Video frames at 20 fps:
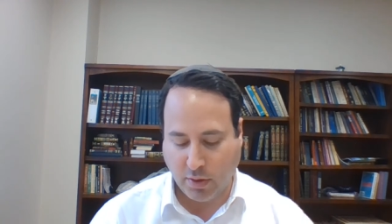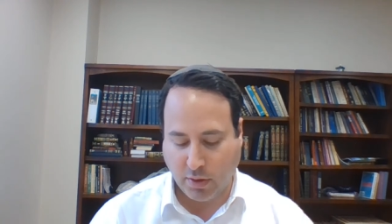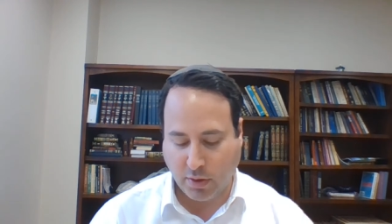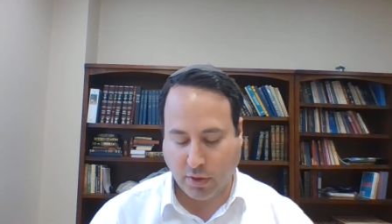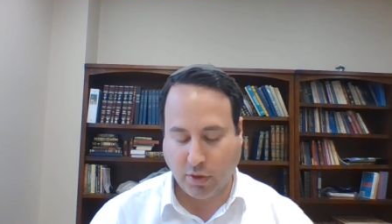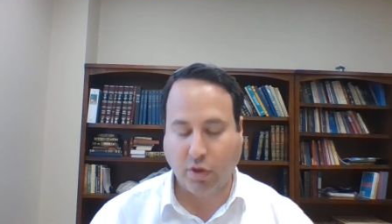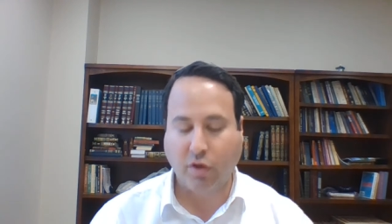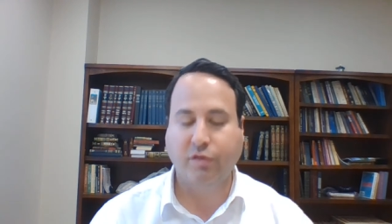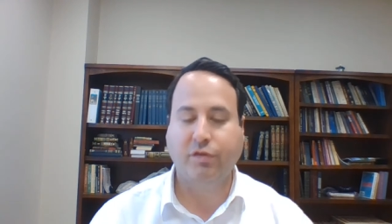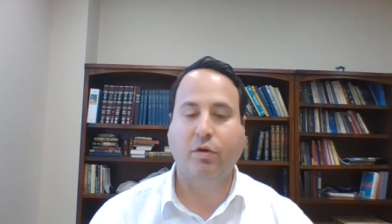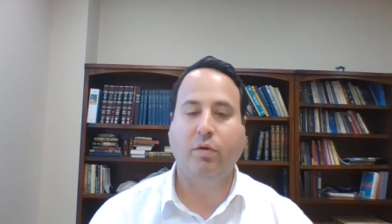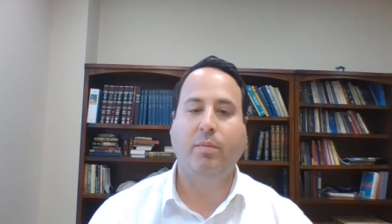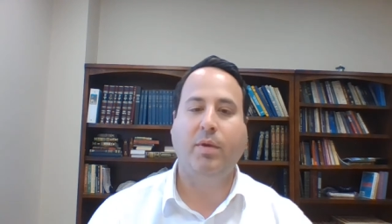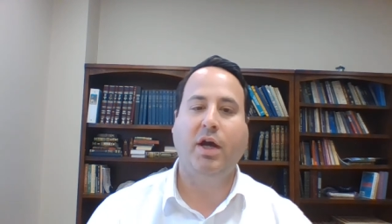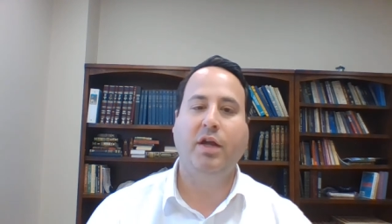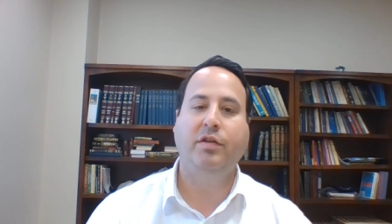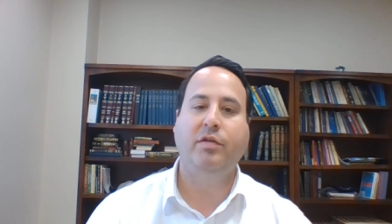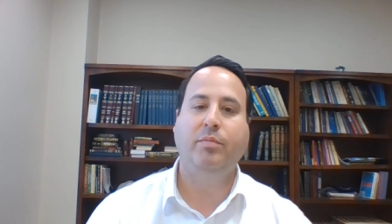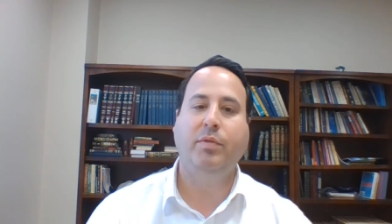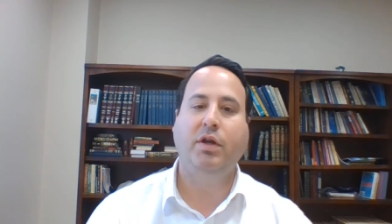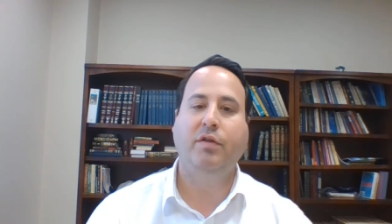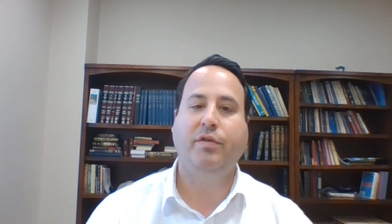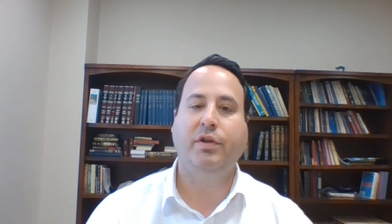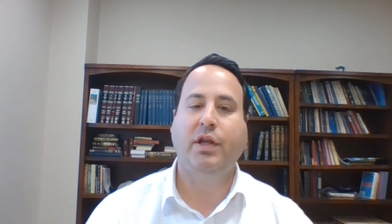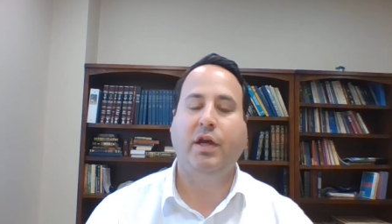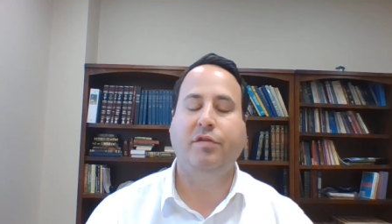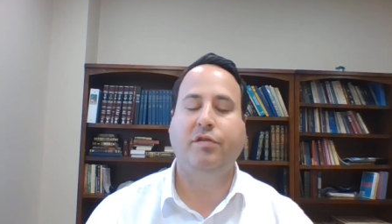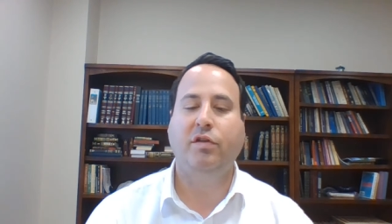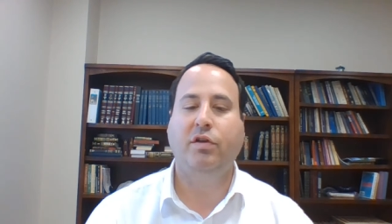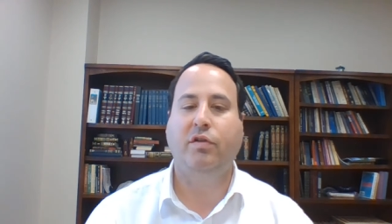It also reminded me of a
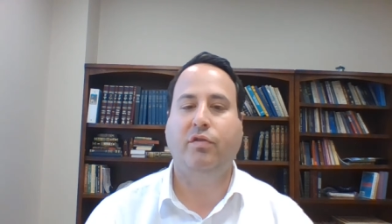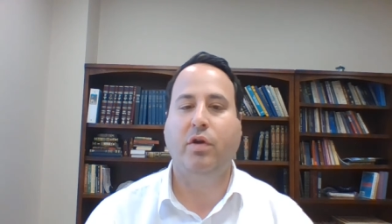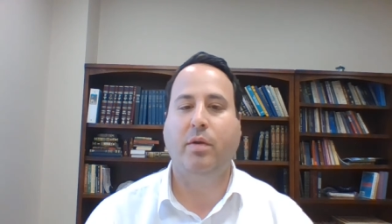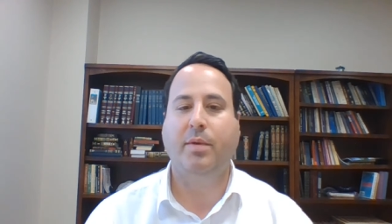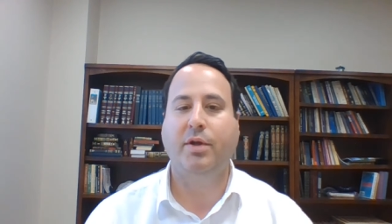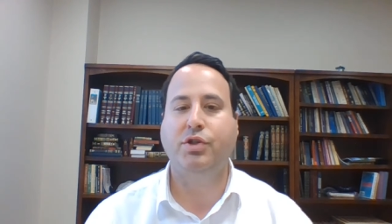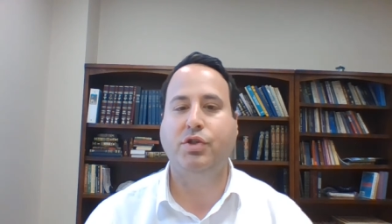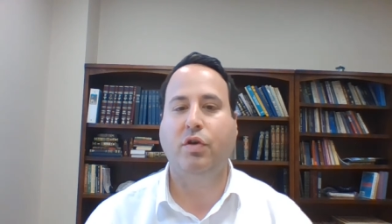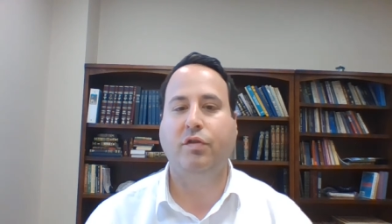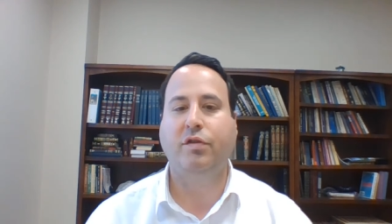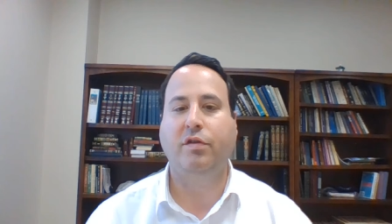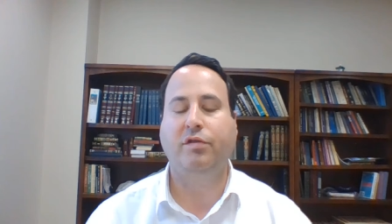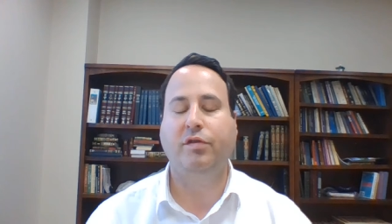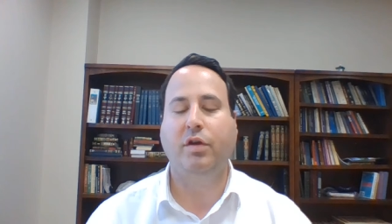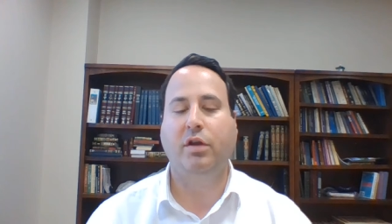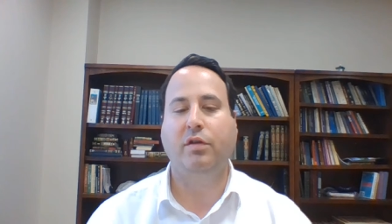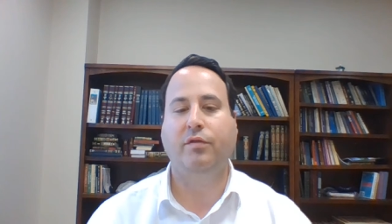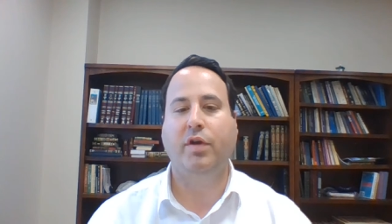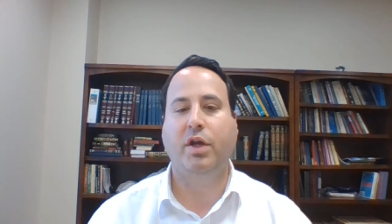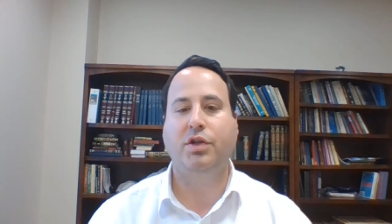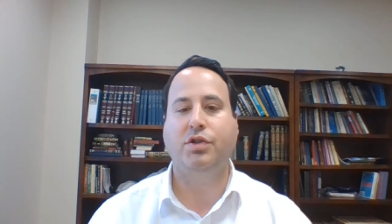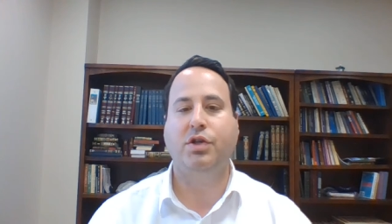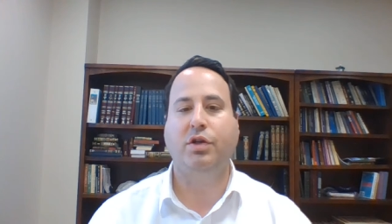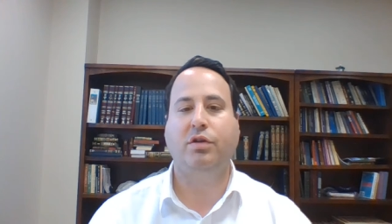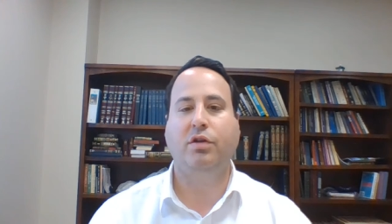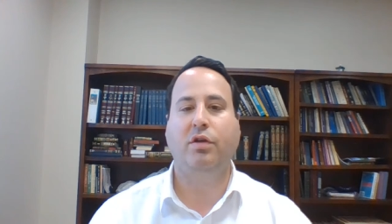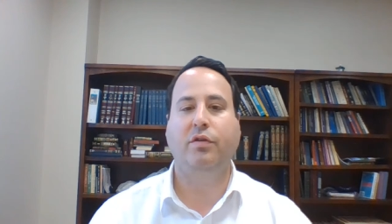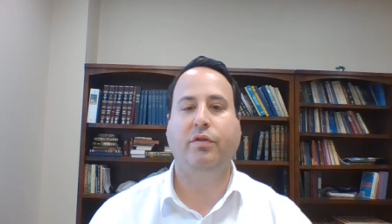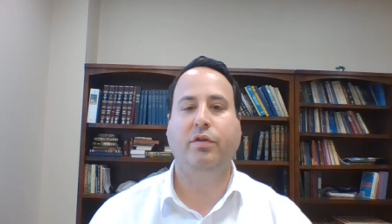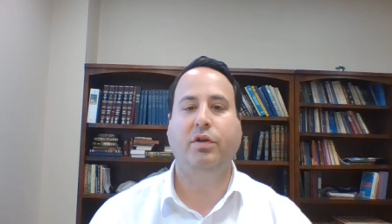lesson of Rabbi Joseph
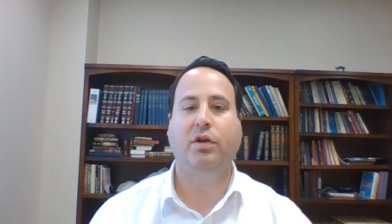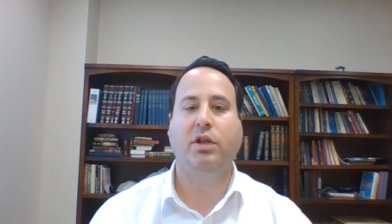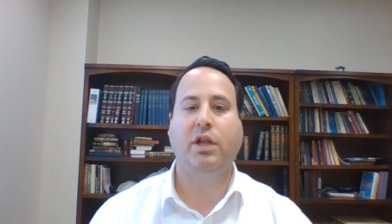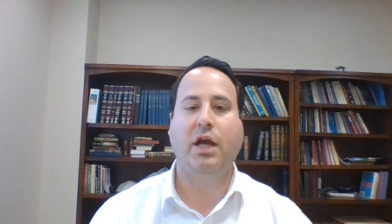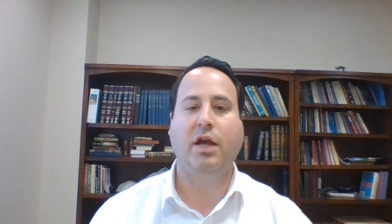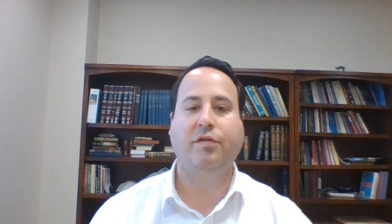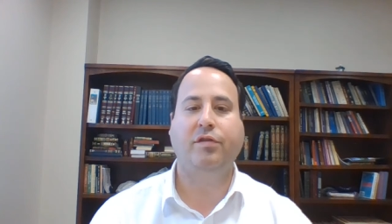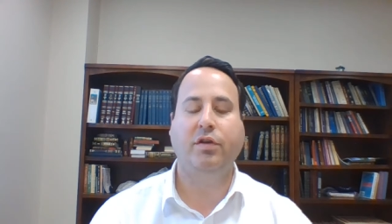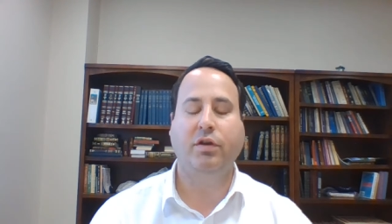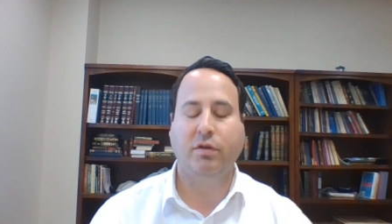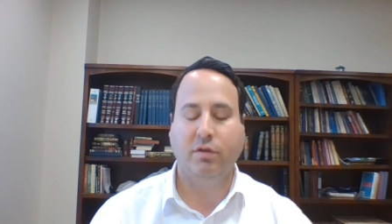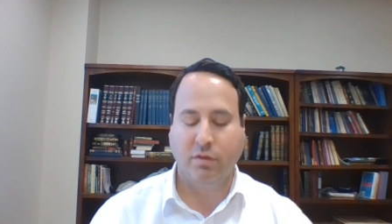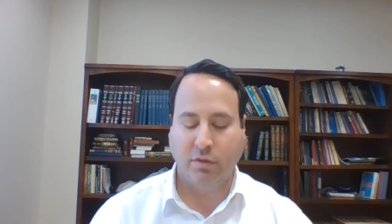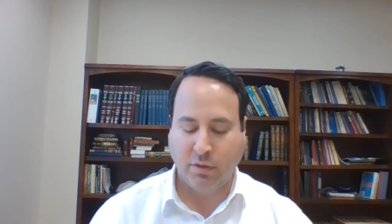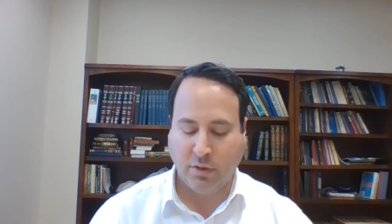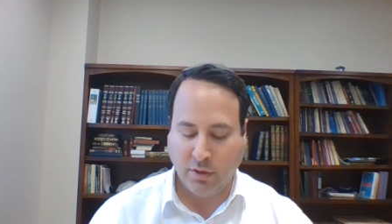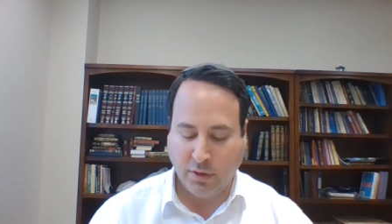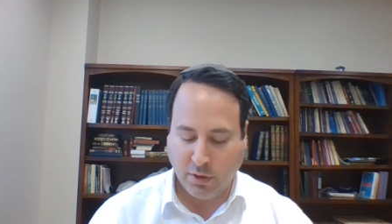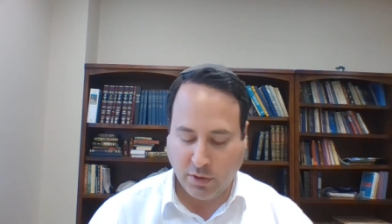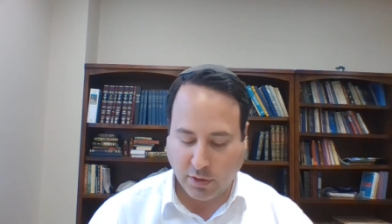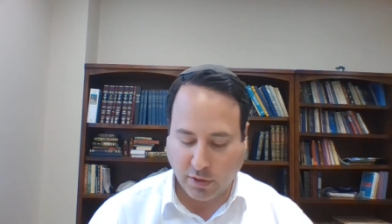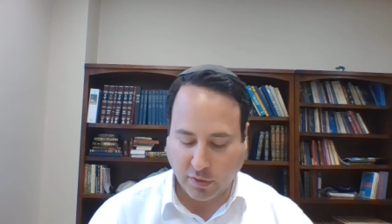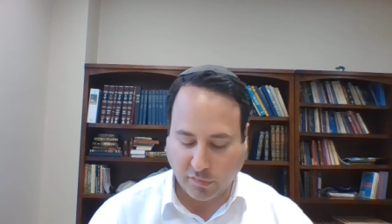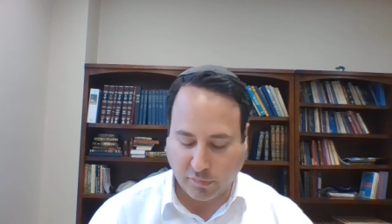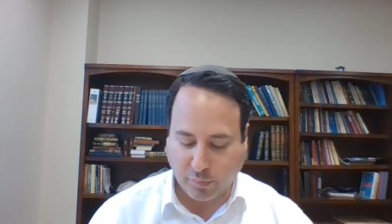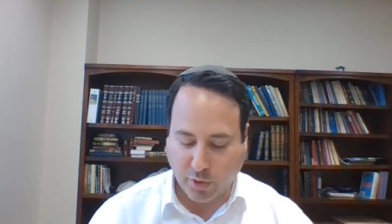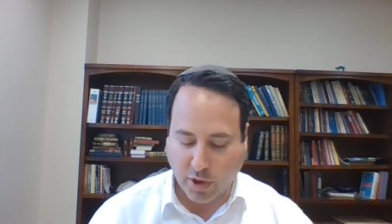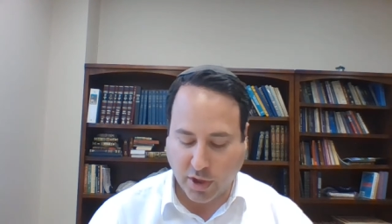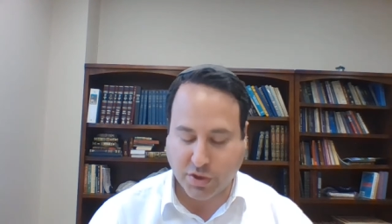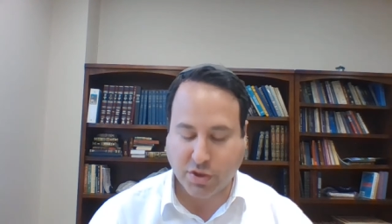Soloveitchik on the classic
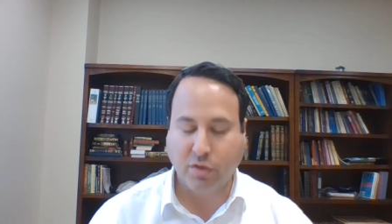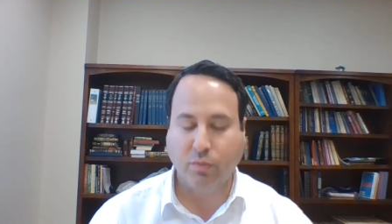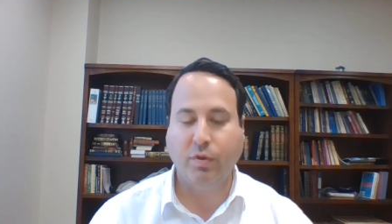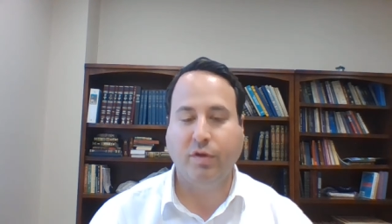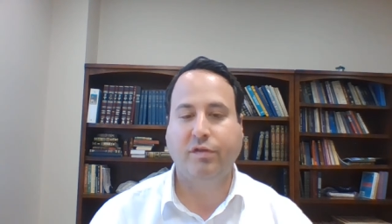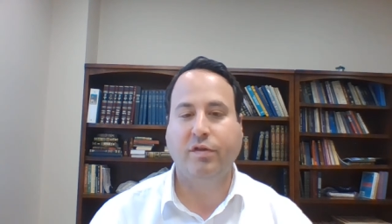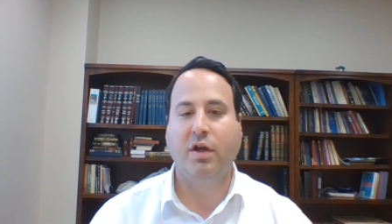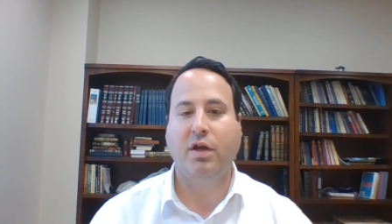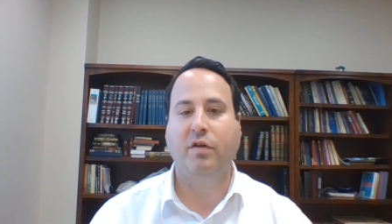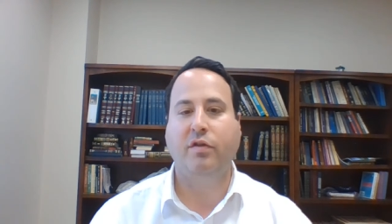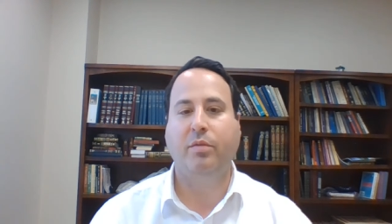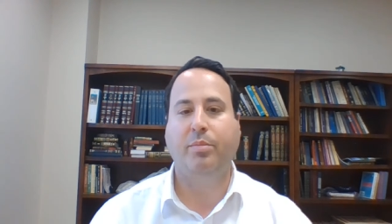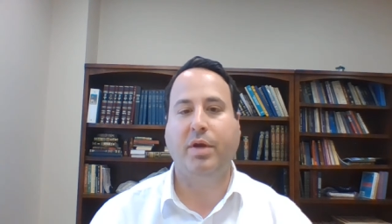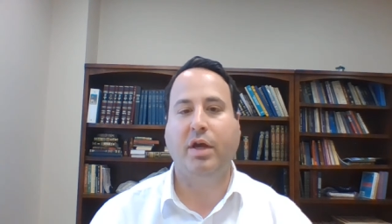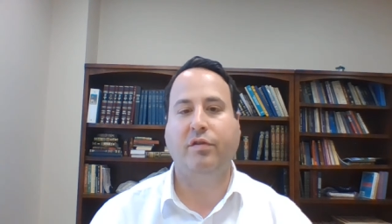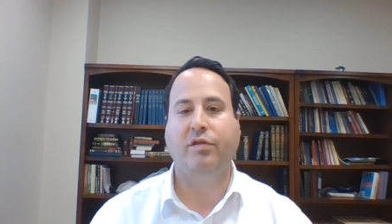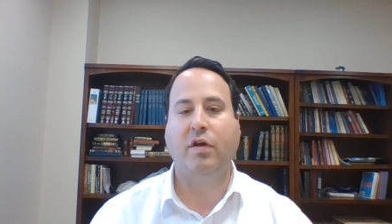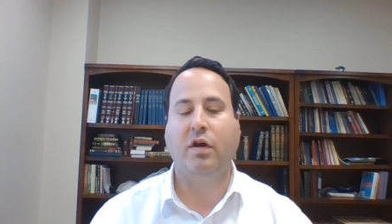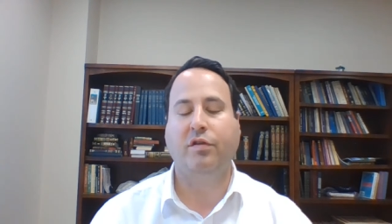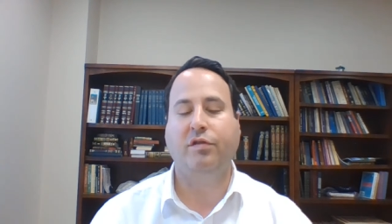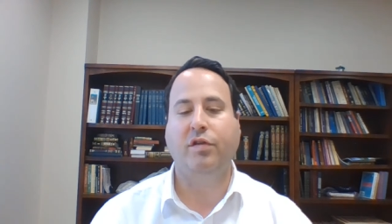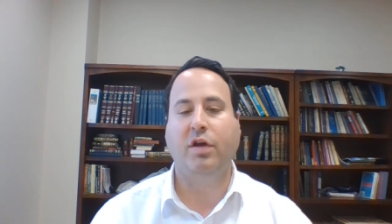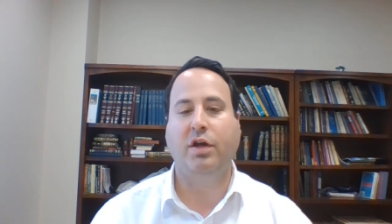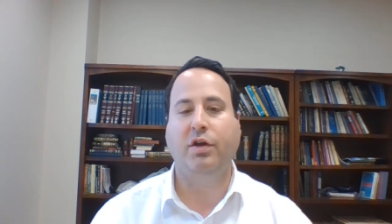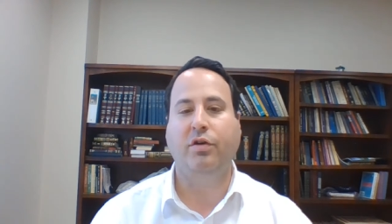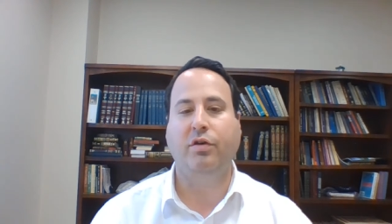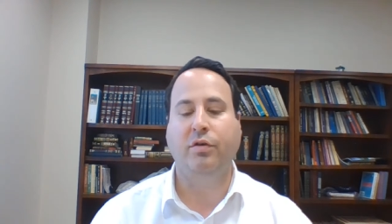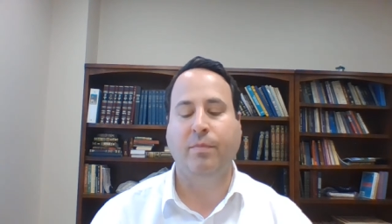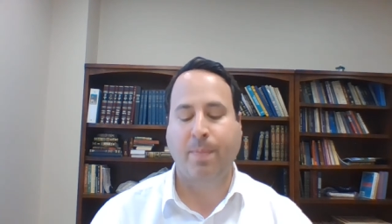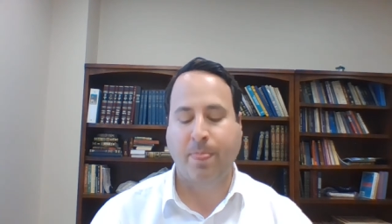expression we say in the Pesach
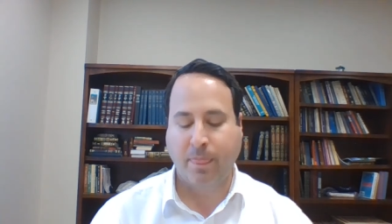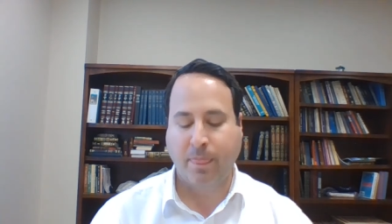Seder.